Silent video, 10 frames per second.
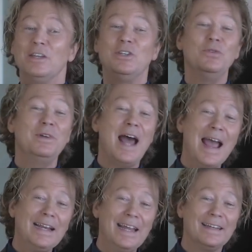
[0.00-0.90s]

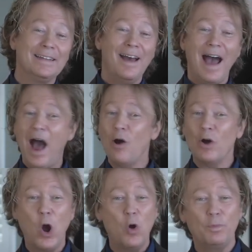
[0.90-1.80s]
United, our
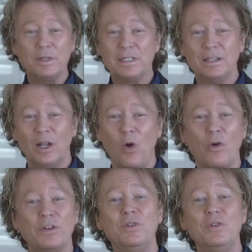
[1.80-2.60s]
hope is in the Lord.